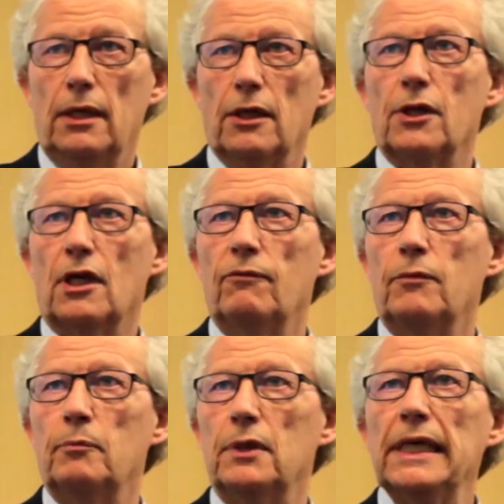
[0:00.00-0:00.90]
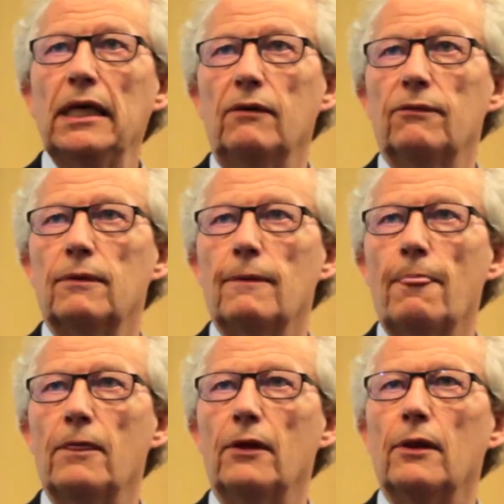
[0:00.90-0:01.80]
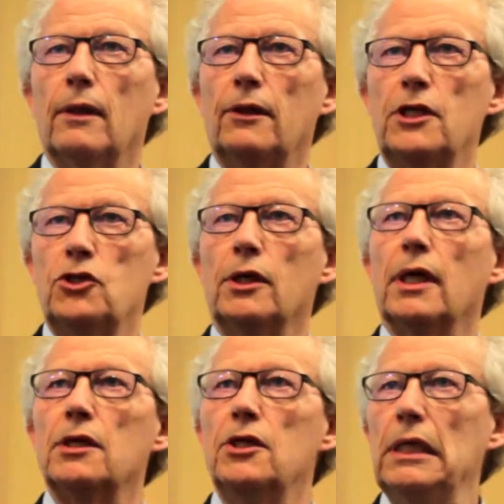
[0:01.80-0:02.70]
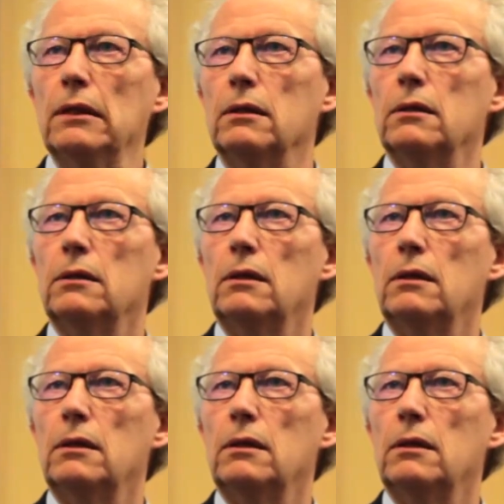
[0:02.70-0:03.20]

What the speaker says: that the government believe that they should get a deal